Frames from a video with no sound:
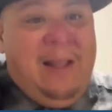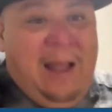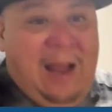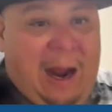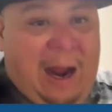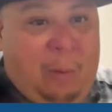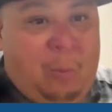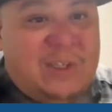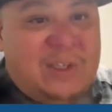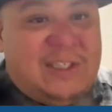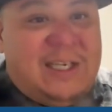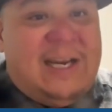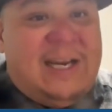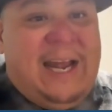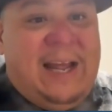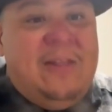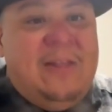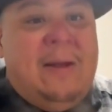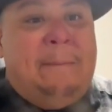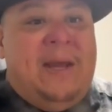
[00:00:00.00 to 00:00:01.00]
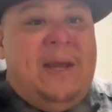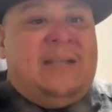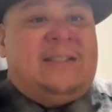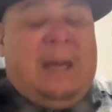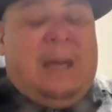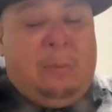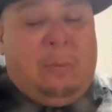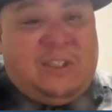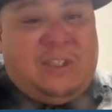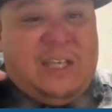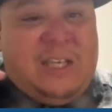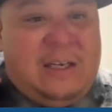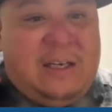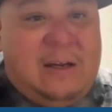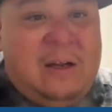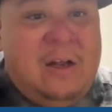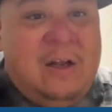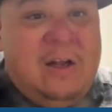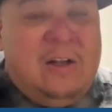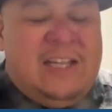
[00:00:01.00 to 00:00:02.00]
I wasn't in the mix. I was
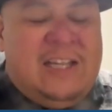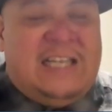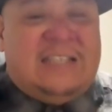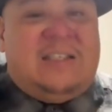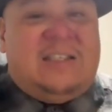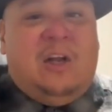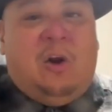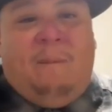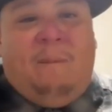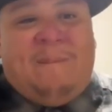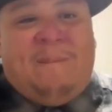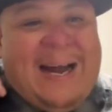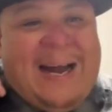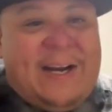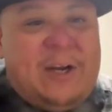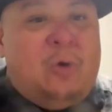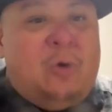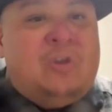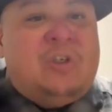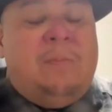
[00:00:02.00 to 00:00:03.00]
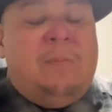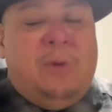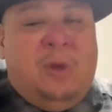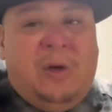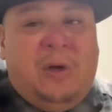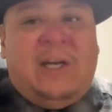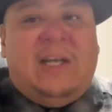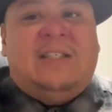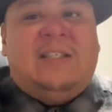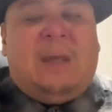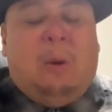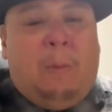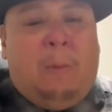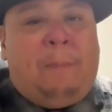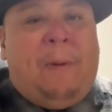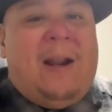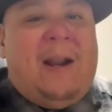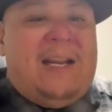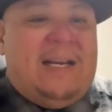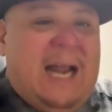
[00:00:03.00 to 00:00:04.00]
in these little barrio communities that were
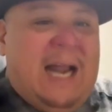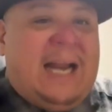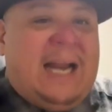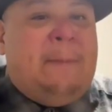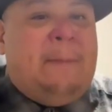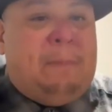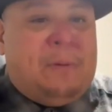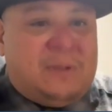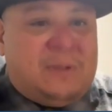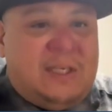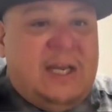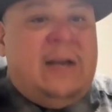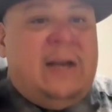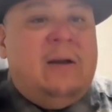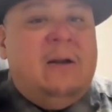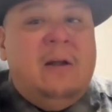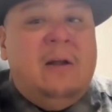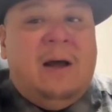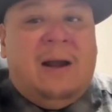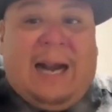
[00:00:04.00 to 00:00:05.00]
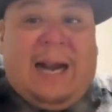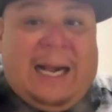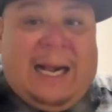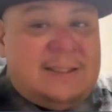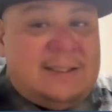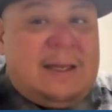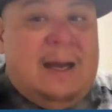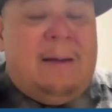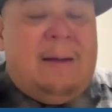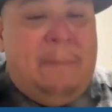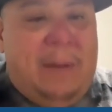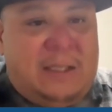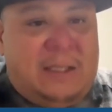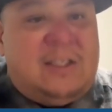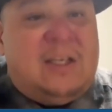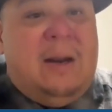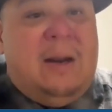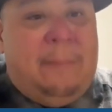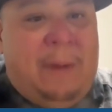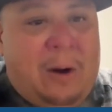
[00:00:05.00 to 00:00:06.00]
probably 90% raza,
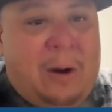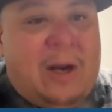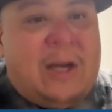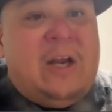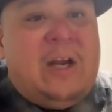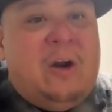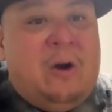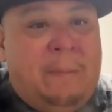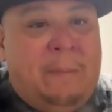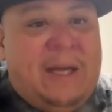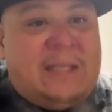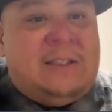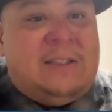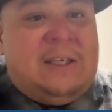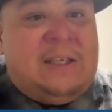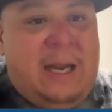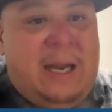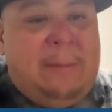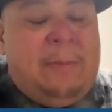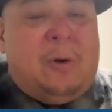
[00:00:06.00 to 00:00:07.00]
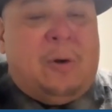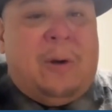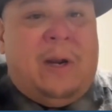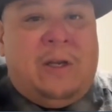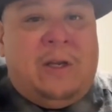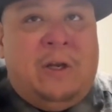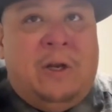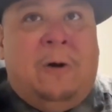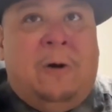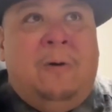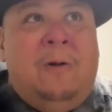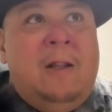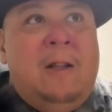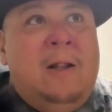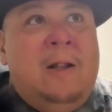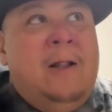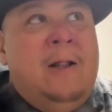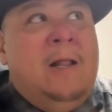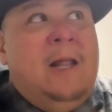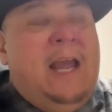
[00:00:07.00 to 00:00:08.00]
Mexican American or Mexican immigrant.
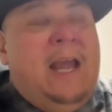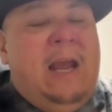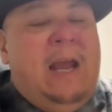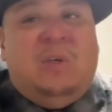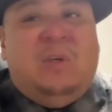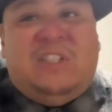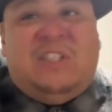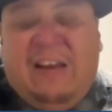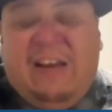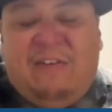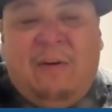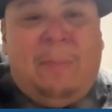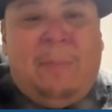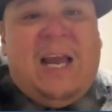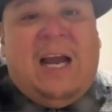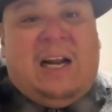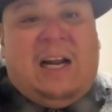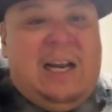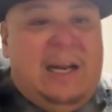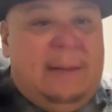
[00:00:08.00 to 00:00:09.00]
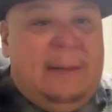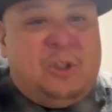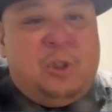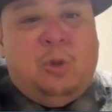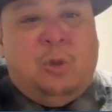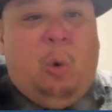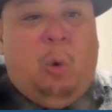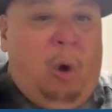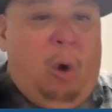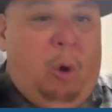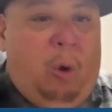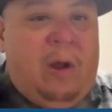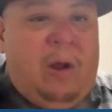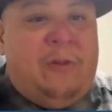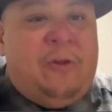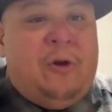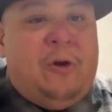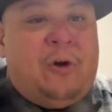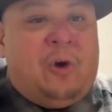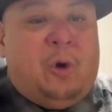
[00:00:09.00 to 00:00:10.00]
It was giving me a glimpse into a whole
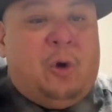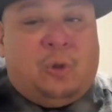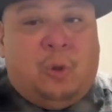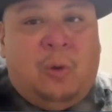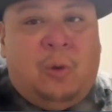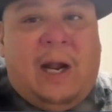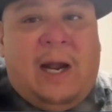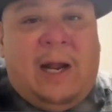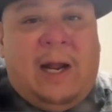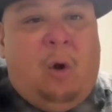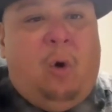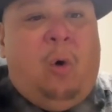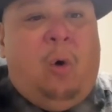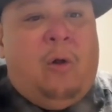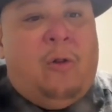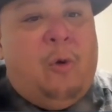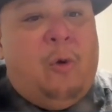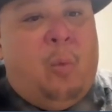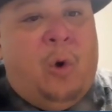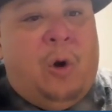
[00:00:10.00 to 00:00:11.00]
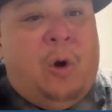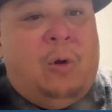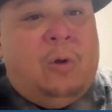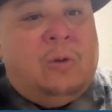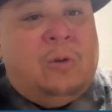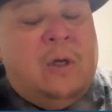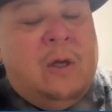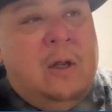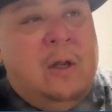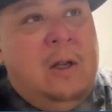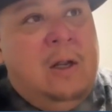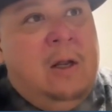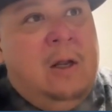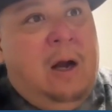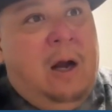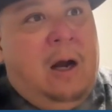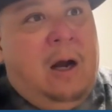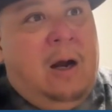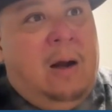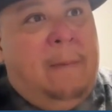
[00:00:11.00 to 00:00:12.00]
other cultura and a whole other world.
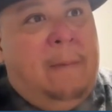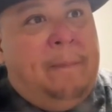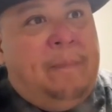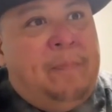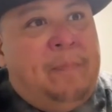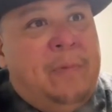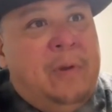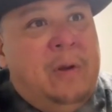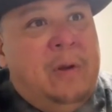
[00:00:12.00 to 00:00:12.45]
Um,